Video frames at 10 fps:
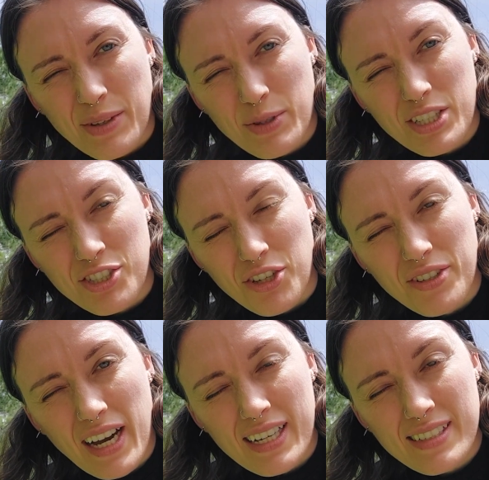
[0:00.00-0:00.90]
want to show you
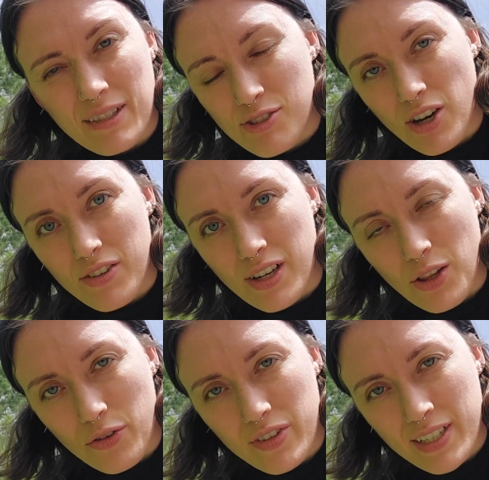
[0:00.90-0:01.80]
guys how tall the
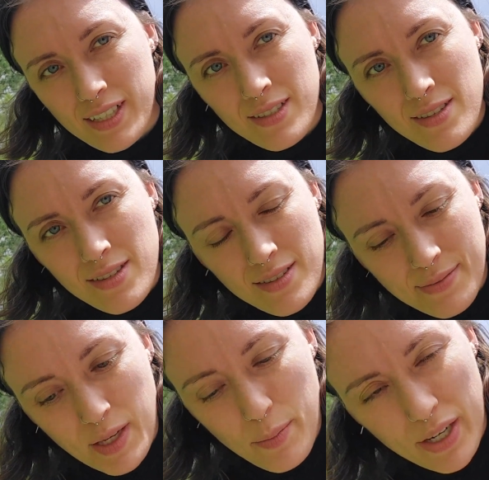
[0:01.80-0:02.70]
clover is
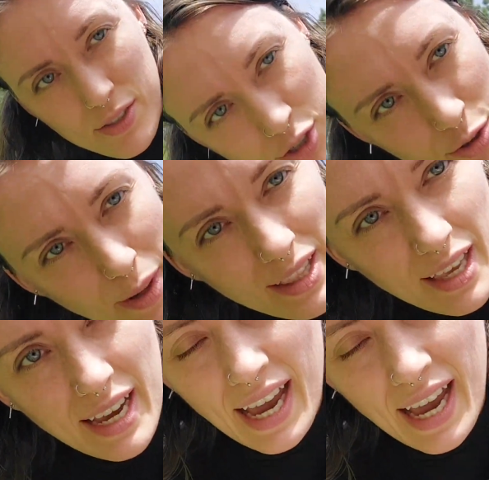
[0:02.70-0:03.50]
compared to my leg.